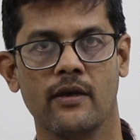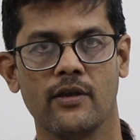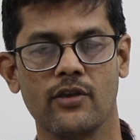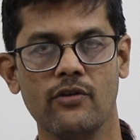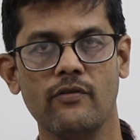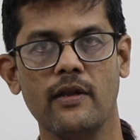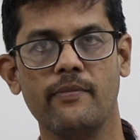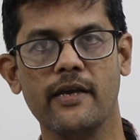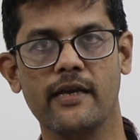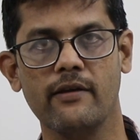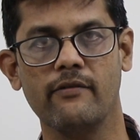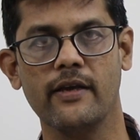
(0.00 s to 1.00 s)
you will
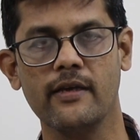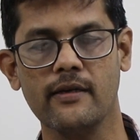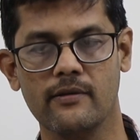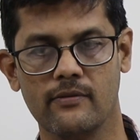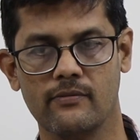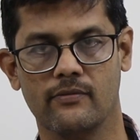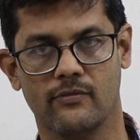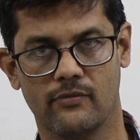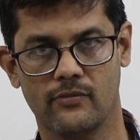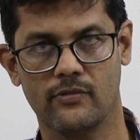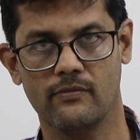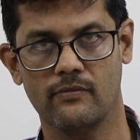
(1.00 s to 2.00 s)
be giving
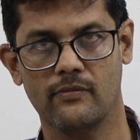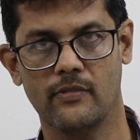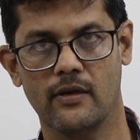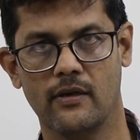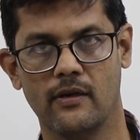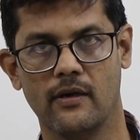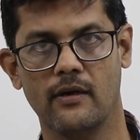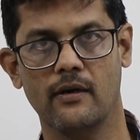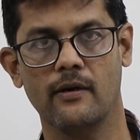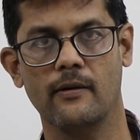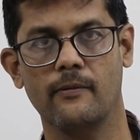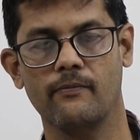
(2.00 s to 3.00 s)

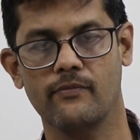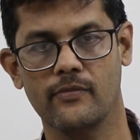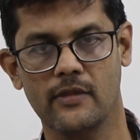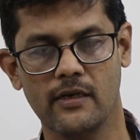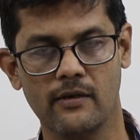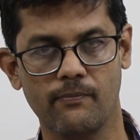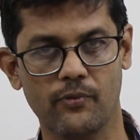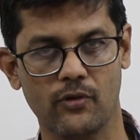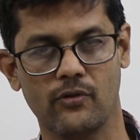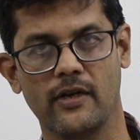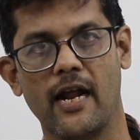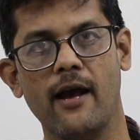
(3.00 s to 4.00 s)
the
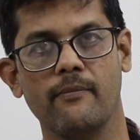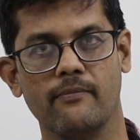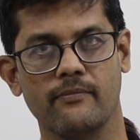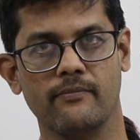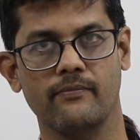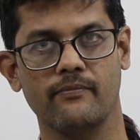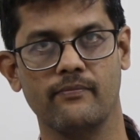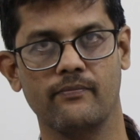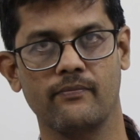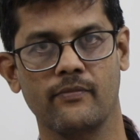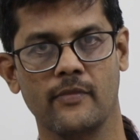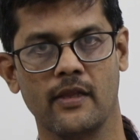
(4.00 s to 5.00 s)
program,
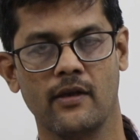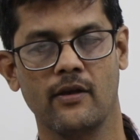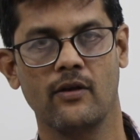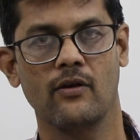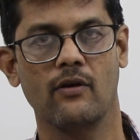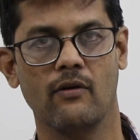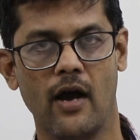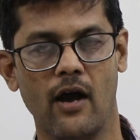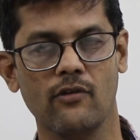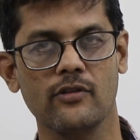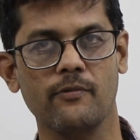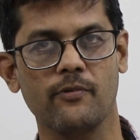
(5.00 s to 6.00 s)

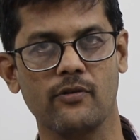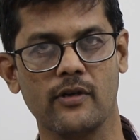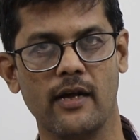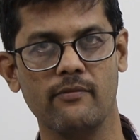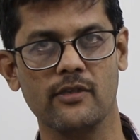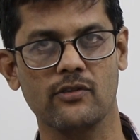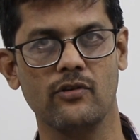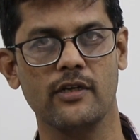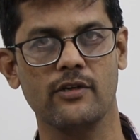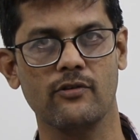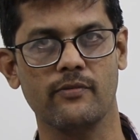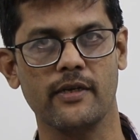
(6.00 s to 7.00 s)
how the program is
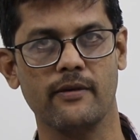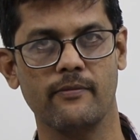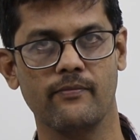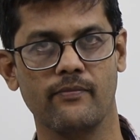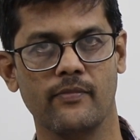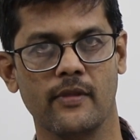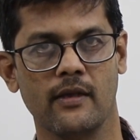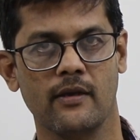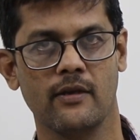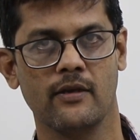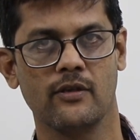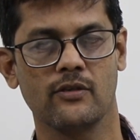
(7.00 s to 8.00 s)
going to be.
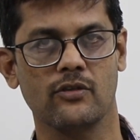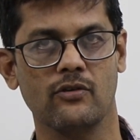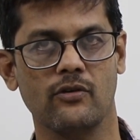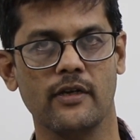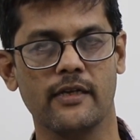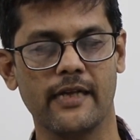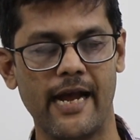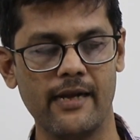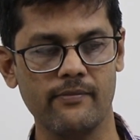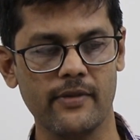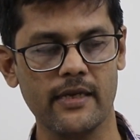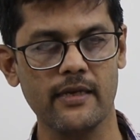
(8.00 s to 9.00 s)
So it
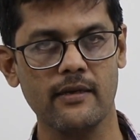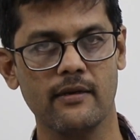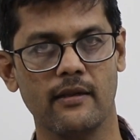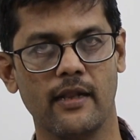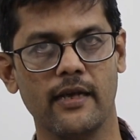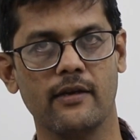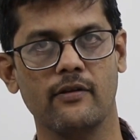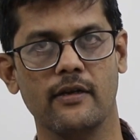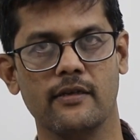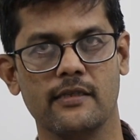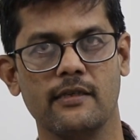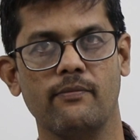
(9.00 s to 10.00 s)
can be like
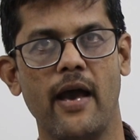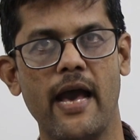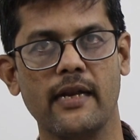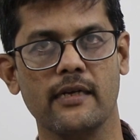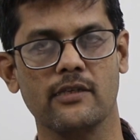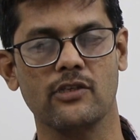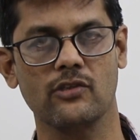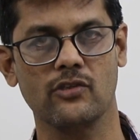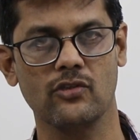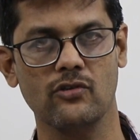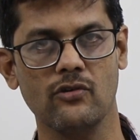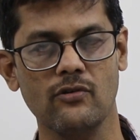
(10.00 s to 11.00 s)
it's a marriage.
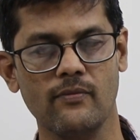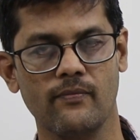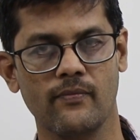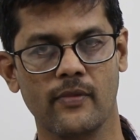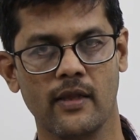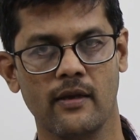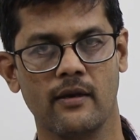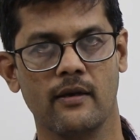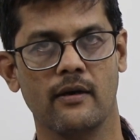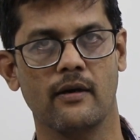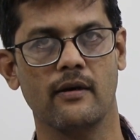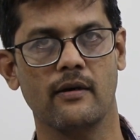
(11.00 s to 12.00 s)
So
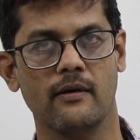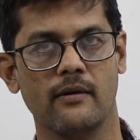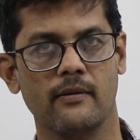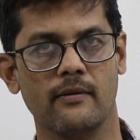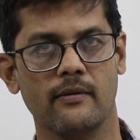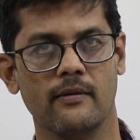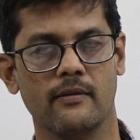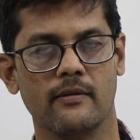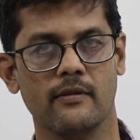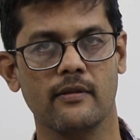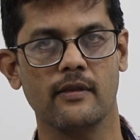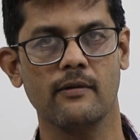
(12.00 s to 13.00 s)
the
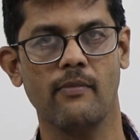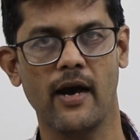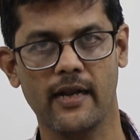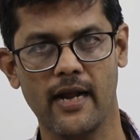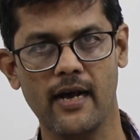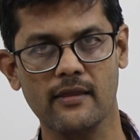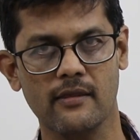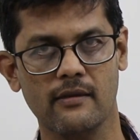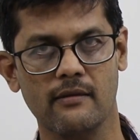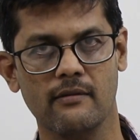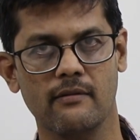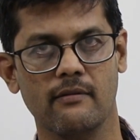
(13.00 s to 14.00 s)
barat,
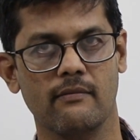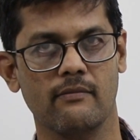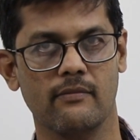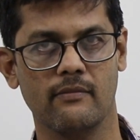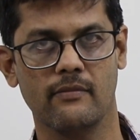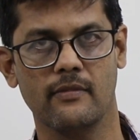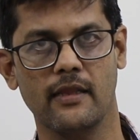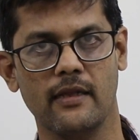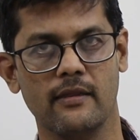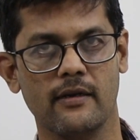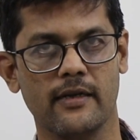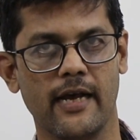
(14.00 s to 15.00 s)

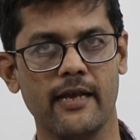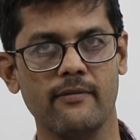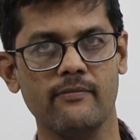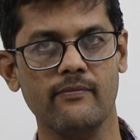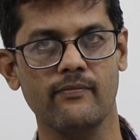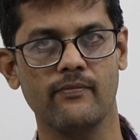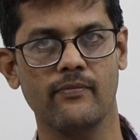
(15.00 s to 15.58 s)
then the time,